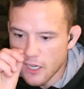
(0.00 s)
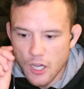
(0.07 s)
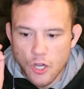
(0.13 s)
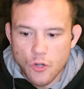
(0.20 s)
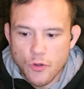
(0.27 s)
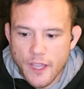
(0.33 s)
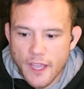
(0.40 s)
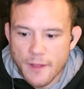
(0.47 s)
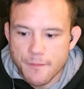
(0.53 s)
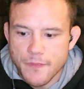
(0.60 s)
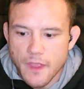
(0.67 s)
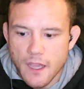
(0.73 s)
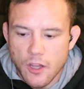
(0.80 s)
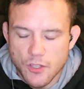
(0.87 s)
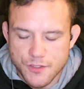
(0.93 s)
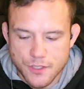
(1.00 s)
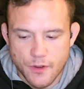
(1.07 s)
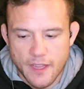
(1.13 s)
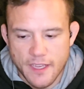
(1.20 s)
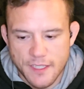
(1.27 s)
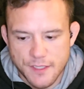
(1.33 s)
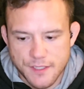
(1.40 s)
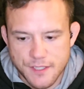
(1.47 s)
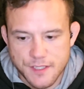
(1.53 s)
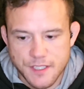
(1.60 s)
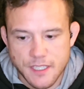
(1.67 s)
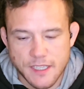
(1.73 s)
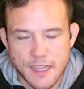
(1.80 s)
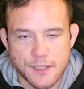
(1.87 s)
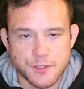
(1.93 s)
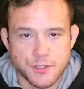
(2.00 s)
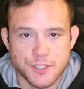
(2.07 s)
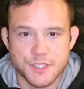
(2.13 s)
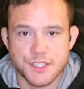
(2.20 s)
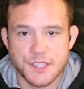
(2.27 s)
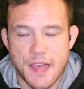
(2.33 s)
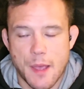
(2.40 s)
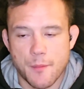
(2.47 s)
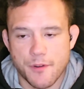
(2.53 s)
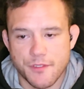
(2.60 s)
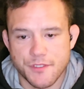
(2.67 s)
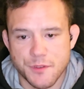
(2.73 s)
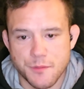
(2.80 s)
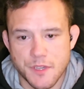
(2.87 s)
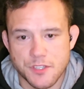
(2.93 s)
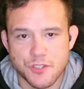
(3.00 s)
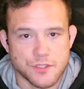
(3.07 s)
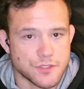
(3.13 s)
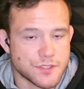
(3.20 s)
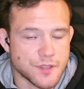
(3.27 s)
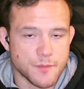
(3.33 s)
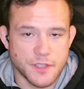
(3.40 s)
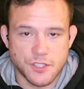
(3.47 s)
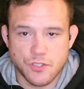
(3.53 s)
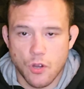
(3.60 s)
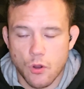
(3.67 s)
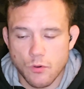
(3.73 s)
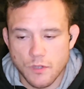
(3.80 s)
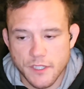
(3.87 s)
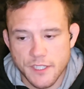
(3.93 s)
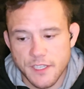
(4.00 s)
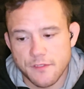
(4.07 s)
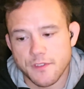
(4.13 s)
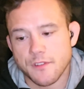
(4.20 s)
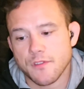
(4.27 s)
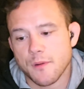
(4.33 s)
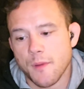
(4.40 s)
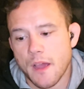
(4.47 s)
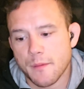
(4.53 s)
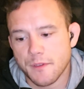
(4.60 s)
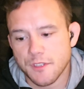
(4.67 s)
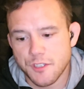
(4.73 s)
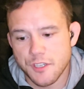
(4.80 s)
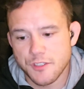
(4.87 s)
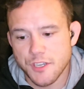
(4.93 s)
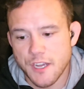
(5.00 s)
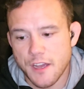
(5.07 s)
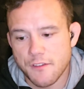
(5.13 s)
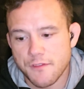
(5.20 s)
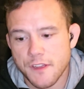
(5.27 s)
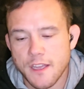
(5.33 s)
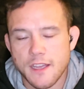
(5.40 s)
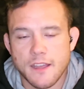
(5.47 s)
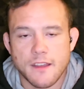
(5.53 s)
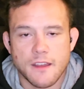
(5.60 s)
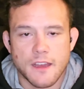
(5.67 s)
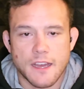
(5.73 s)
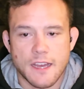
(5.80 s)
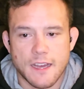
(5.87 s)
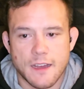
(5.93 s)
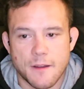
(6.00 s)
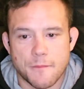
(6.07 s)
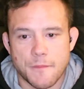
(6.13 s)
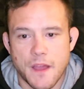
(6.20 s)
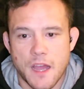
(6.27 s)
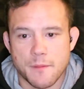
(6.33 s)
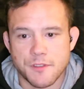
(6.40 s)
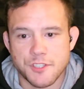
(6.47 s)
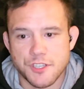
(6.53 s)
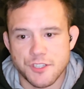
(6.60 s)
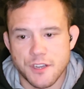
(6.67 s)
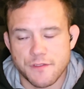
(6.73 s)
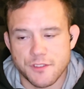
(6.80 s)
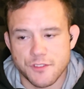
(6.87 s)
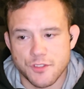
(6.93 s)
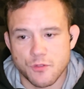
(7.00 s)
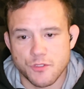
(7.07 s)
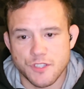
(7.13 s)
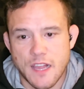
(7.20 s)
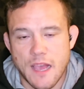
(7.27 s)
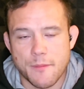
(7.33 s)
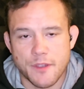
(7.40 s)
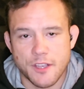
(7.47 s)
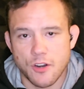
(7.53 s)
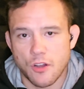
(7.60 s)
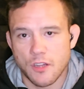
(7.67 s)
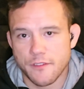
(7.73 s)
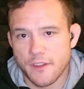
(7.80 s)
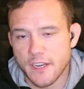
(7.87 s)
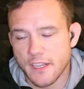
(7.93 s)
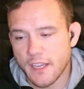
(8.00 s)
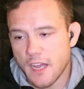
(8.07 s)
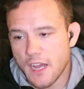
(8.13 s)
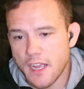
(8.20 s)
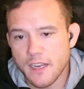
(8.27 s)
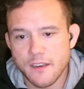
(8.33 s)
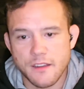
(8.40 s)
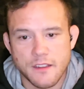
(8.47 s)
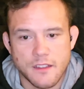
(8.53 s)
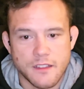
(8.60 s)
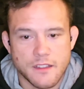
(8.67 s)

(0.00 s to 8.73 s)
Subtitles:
Okay. Also, ADCC allows you to slam out of submissions, something totally different from IBJJF. IBJJF, there's no slamming at all of any kind.